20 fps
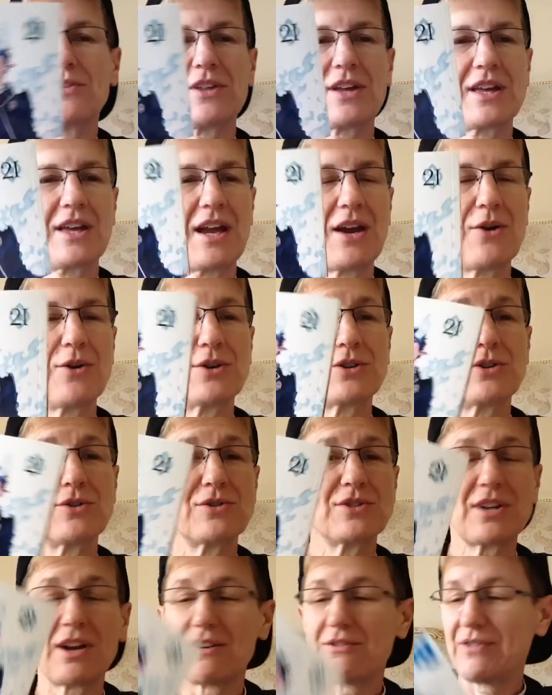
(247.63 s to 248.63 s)
The
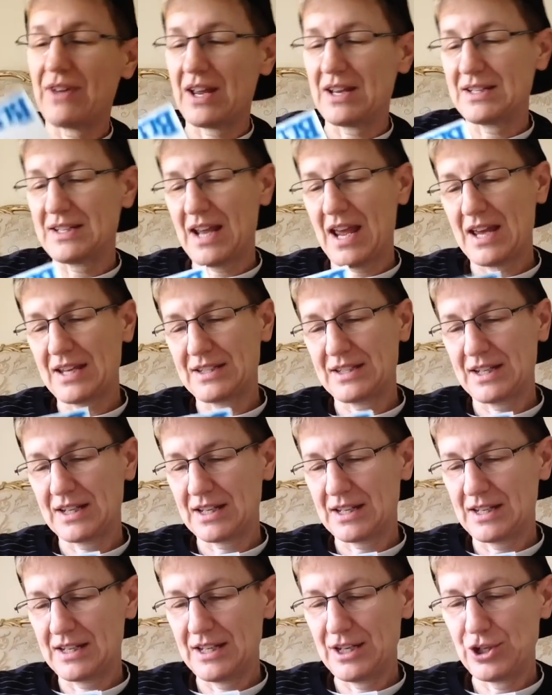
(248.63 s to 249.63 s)
characters are
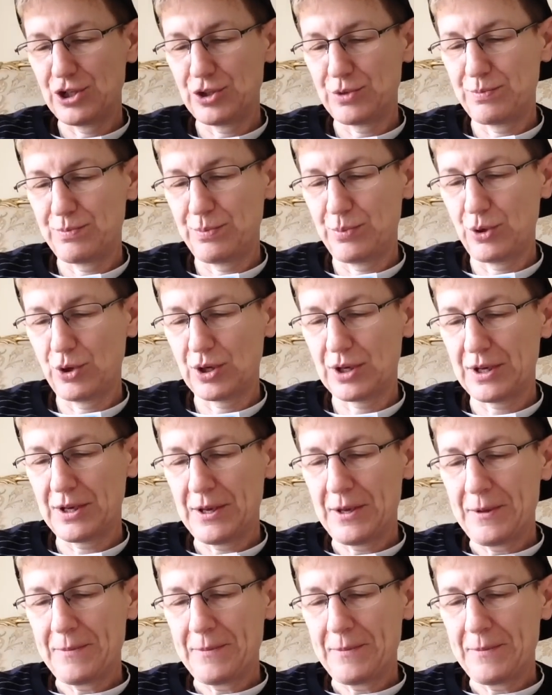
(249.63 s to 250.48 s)
fantastic, and each book